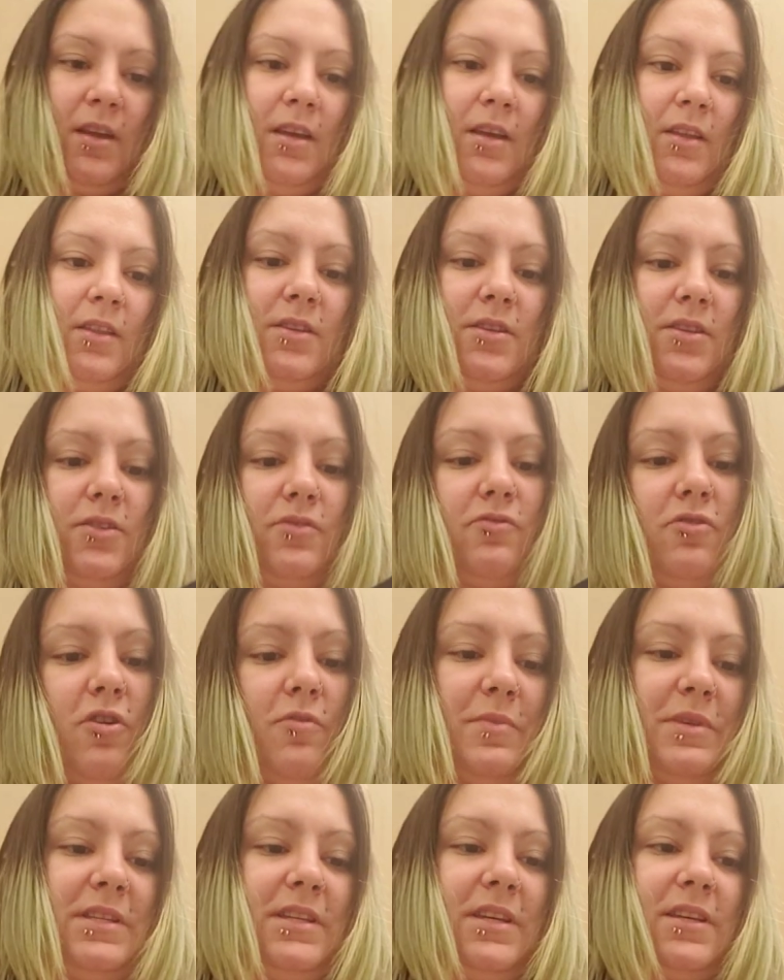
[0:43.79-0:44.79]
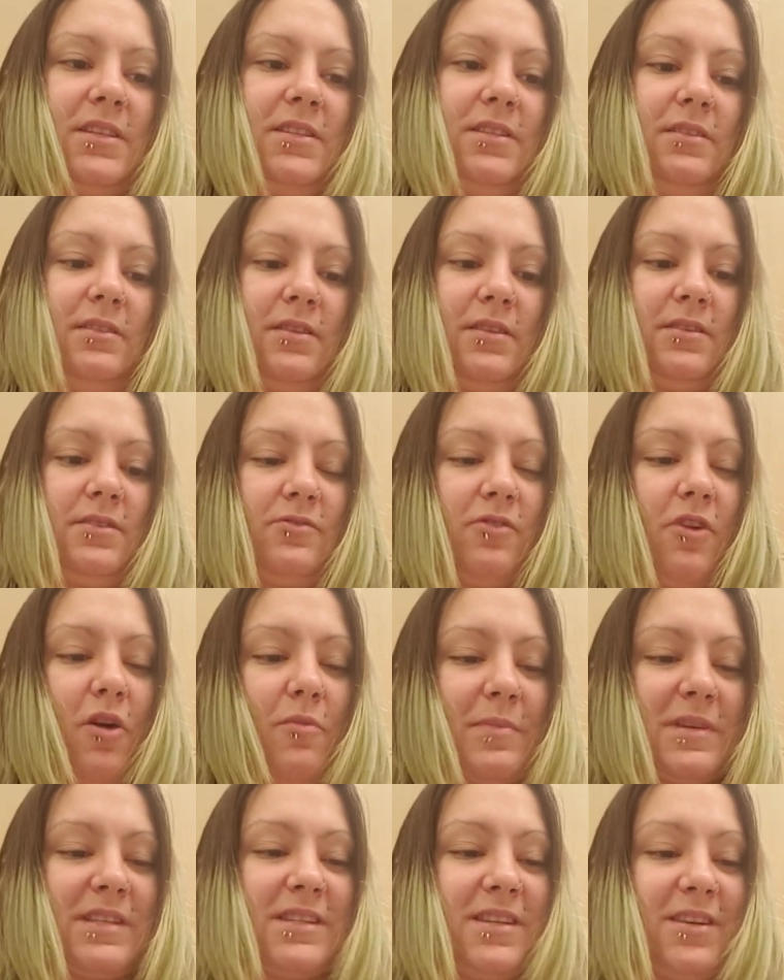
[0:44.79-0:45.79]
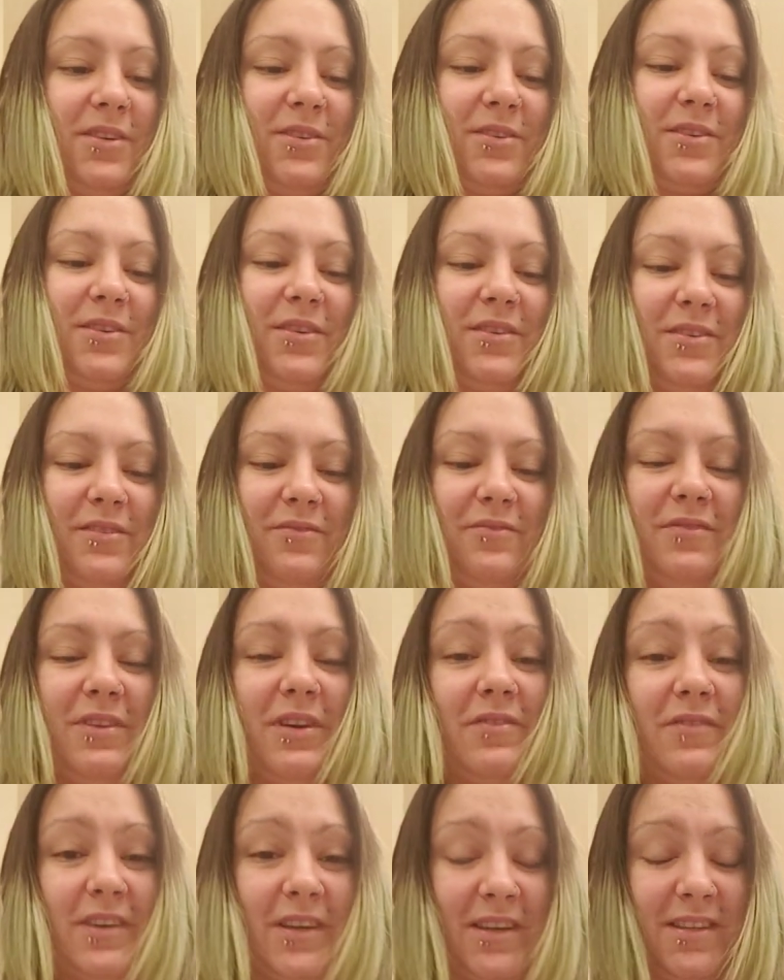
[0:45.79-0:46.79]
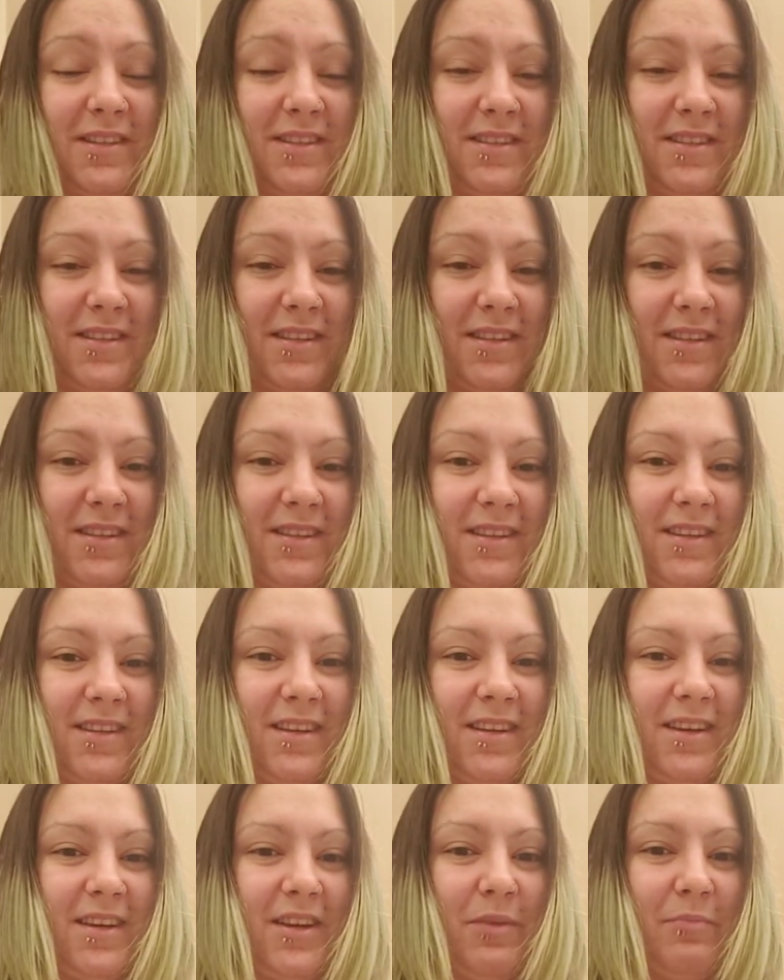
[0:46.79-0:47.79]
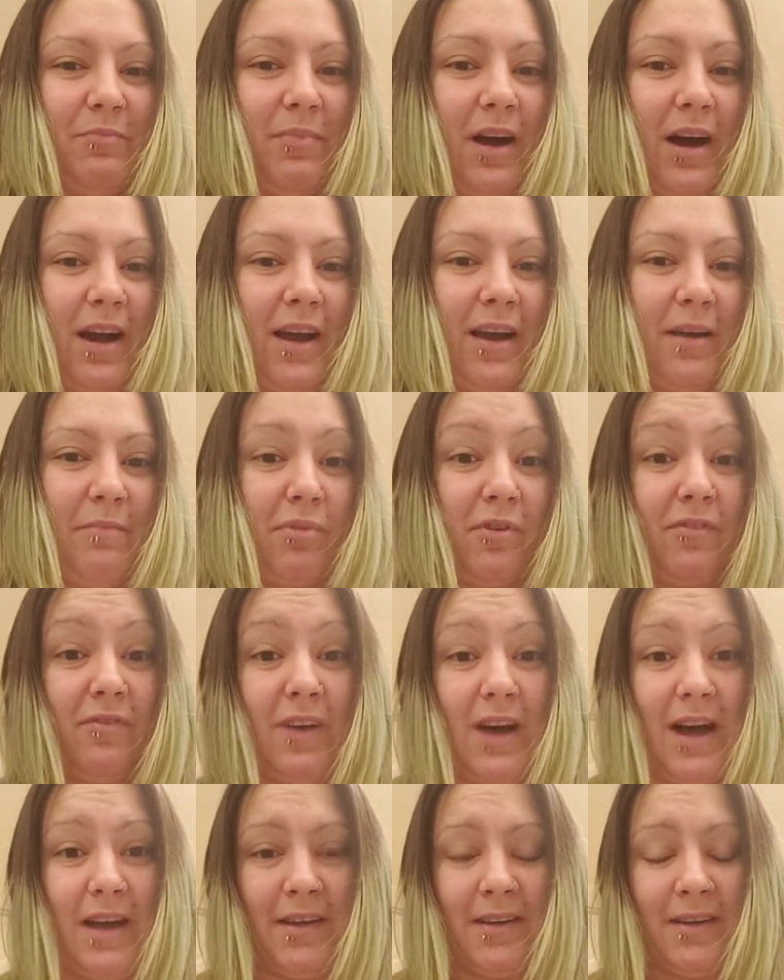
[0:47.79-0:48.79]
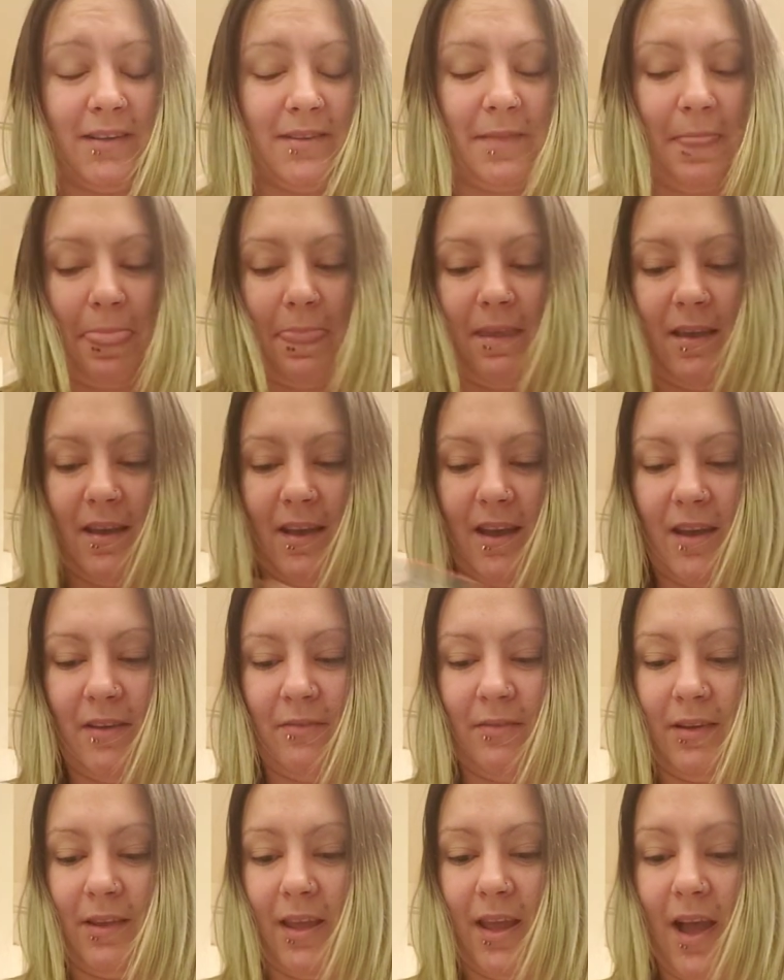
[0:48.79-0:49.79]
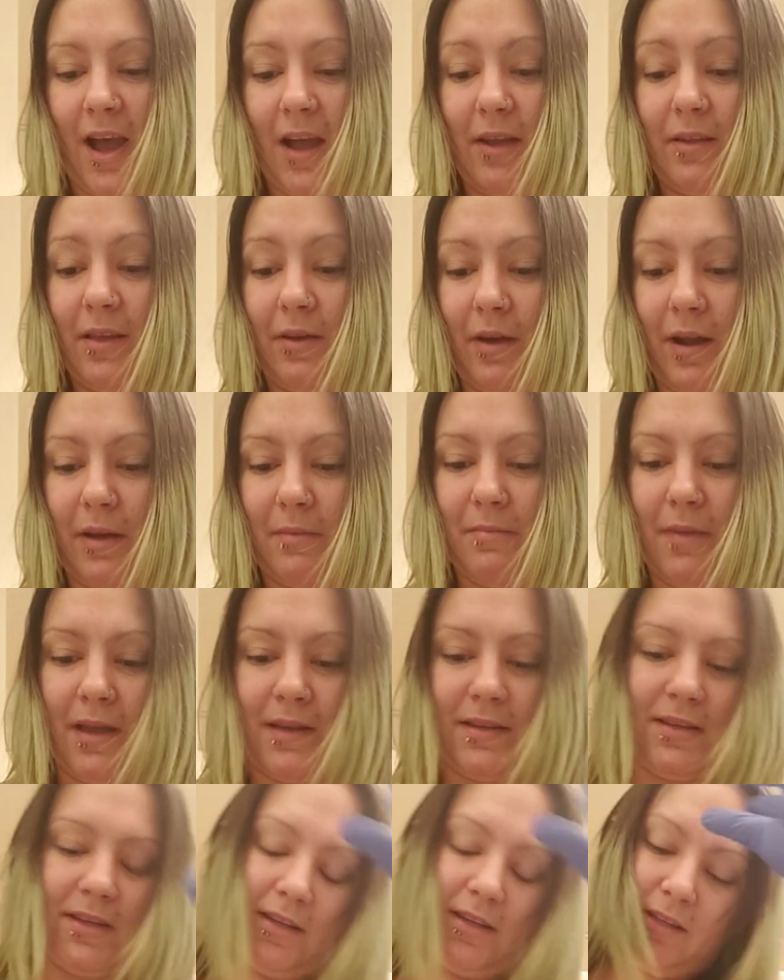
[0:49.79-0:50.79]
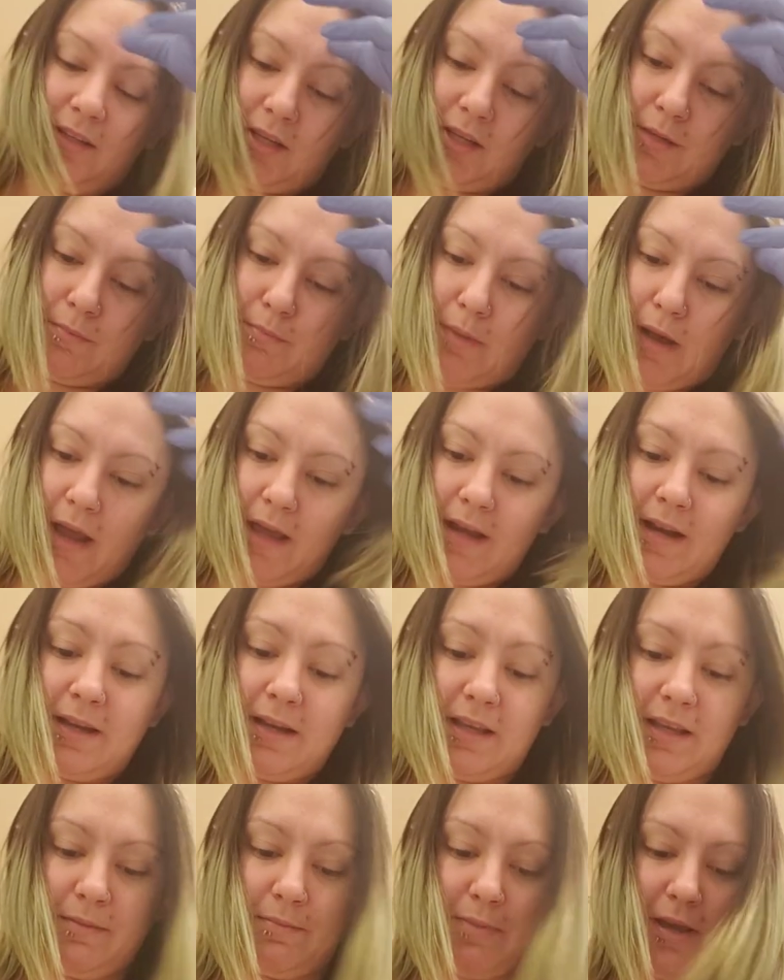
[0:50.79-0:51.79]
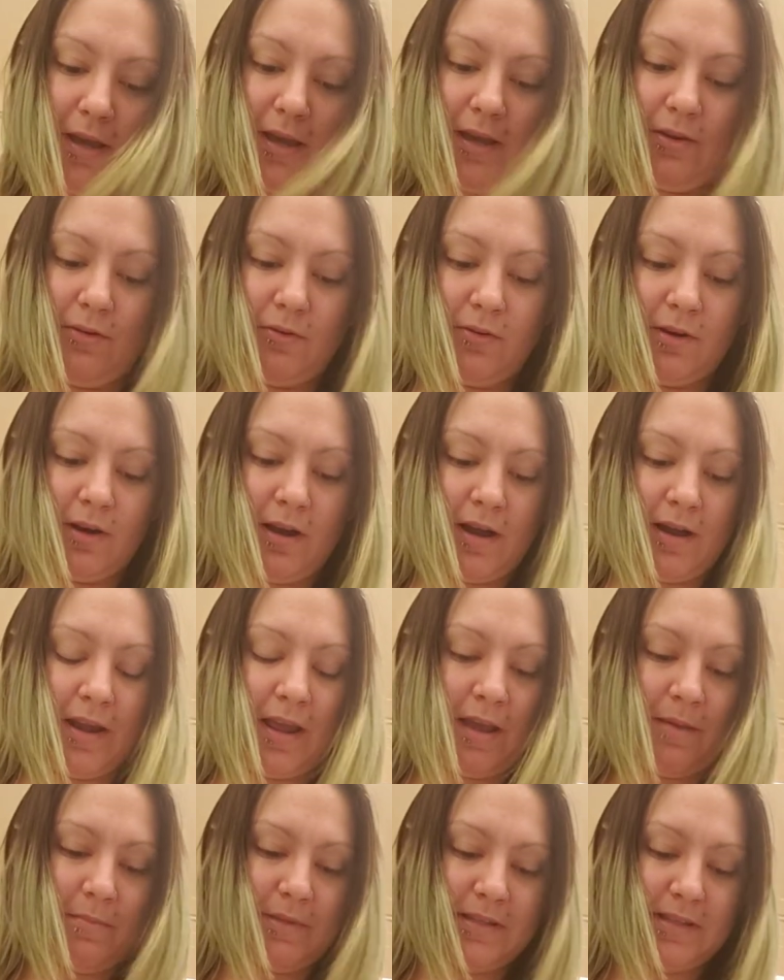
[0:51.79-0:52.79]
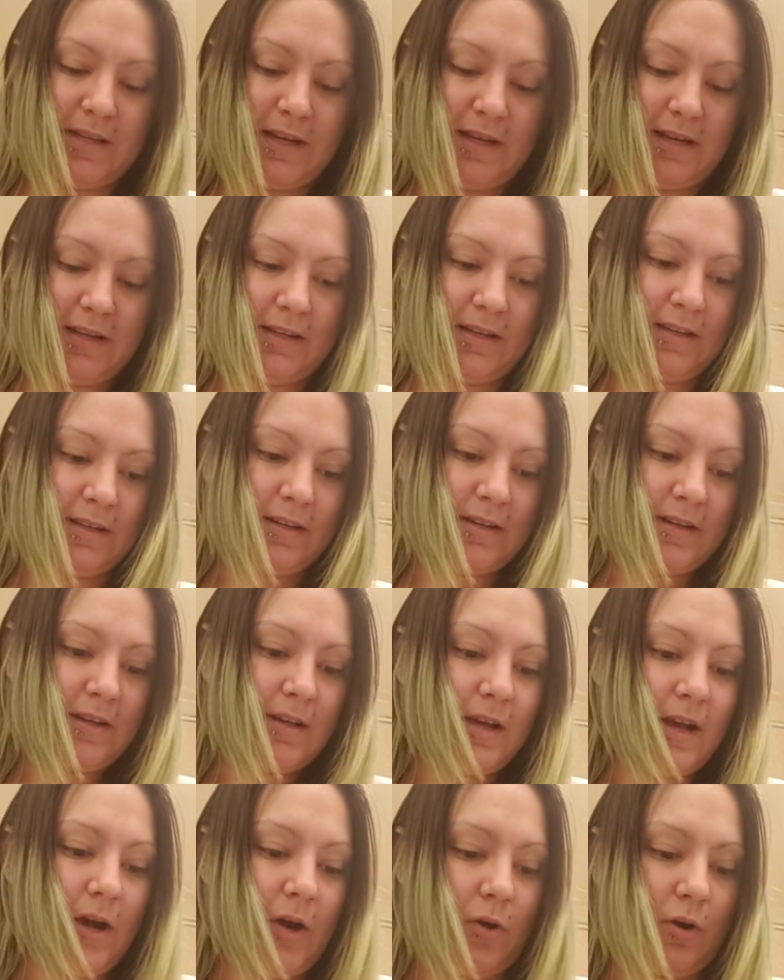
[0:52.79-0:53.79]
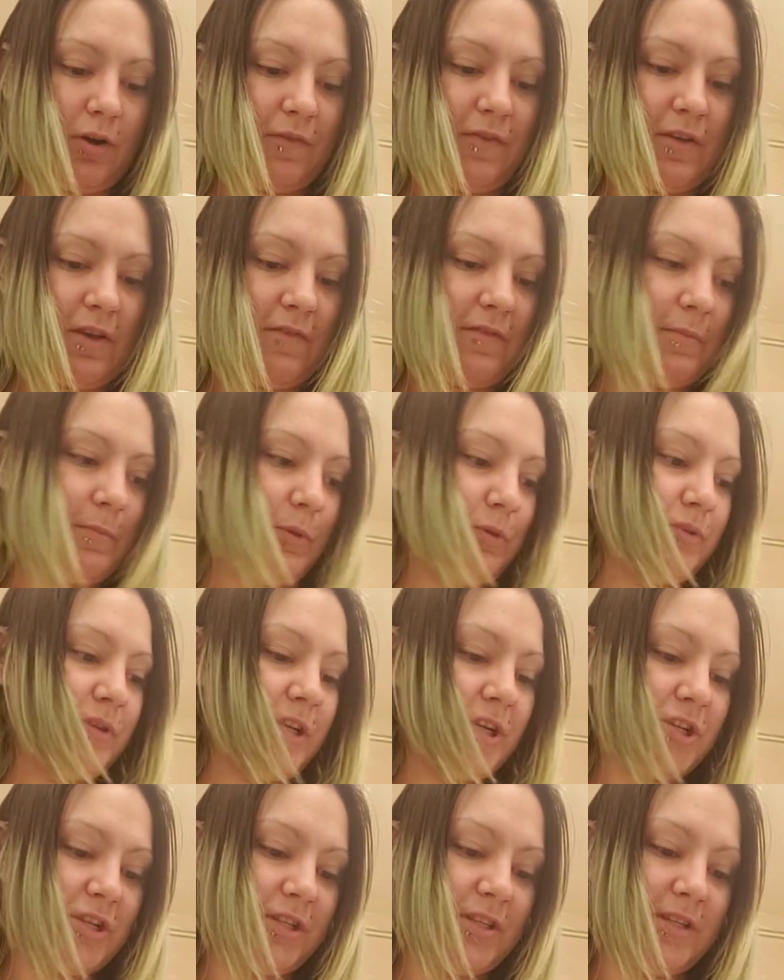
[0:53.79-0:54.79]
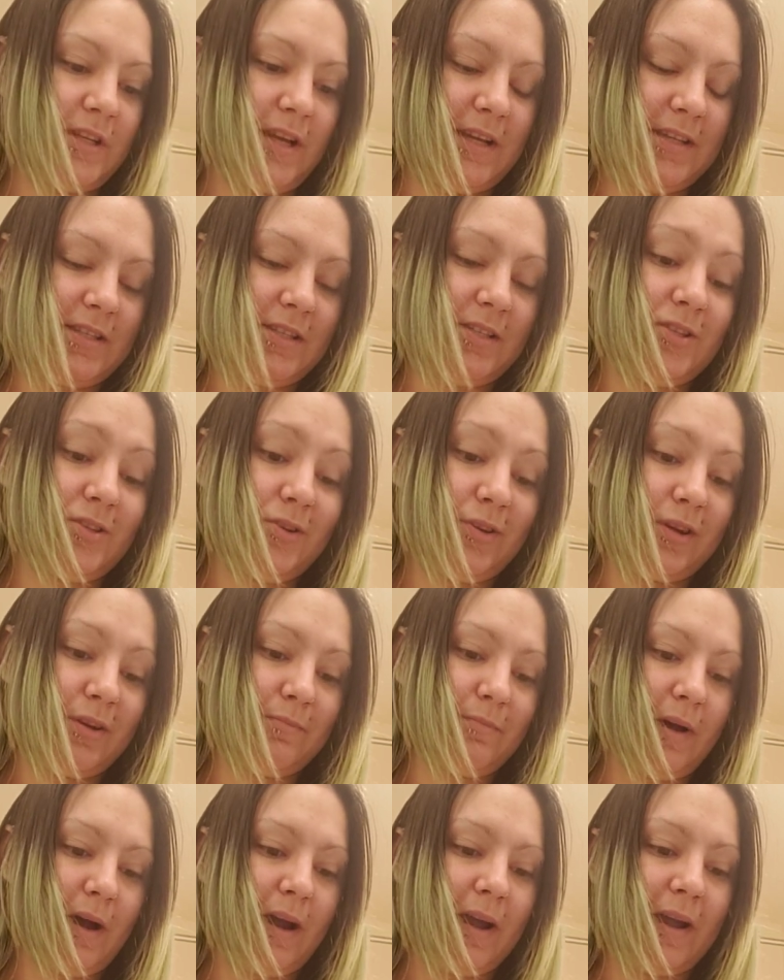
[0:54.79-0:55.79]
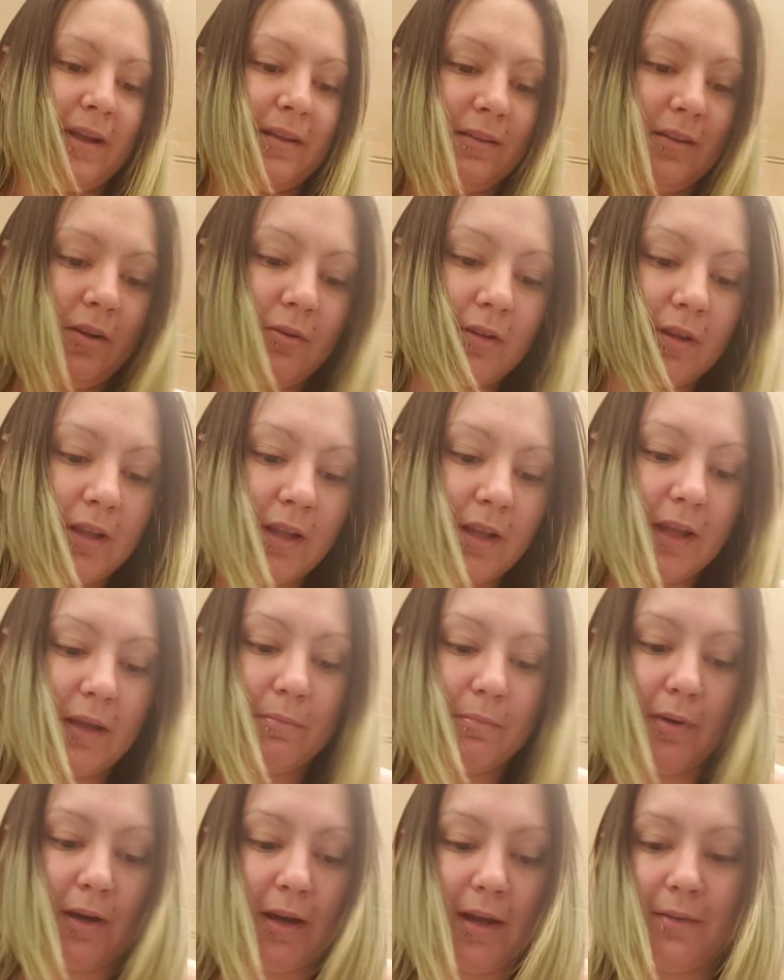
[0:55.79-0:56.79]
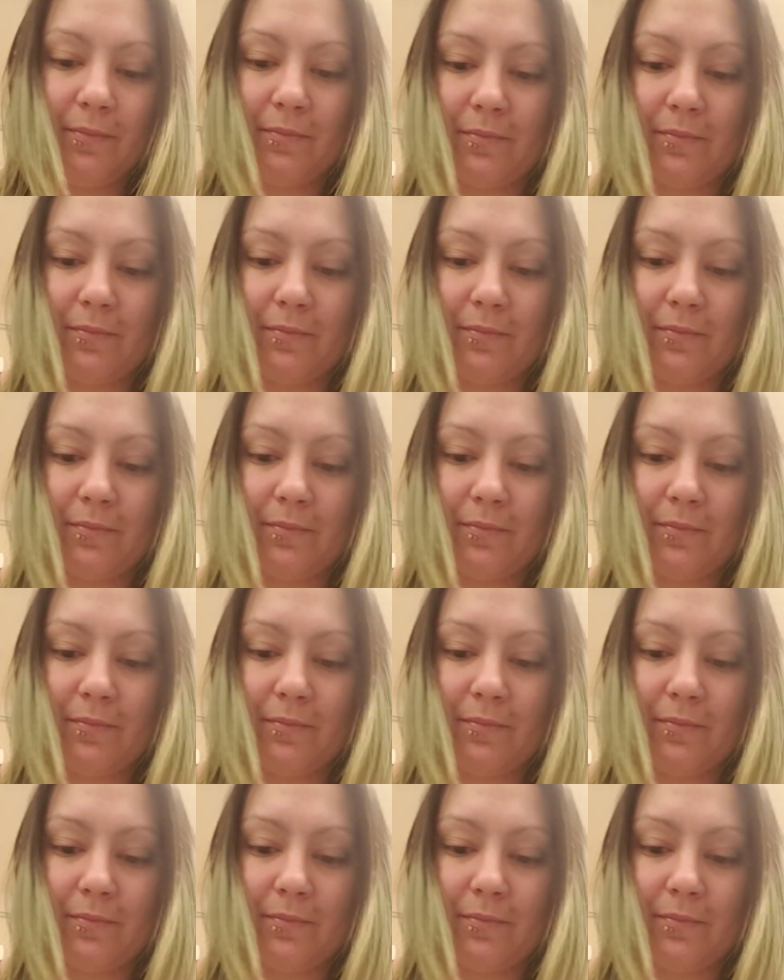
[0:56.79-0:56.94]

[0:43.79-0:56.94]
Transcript: This is Chroma Silk Vivids by Pravana. Really highly recommend it. You can buy it on eBay or on Amazon. Or if you have a beautician's license, you can buy it locally, but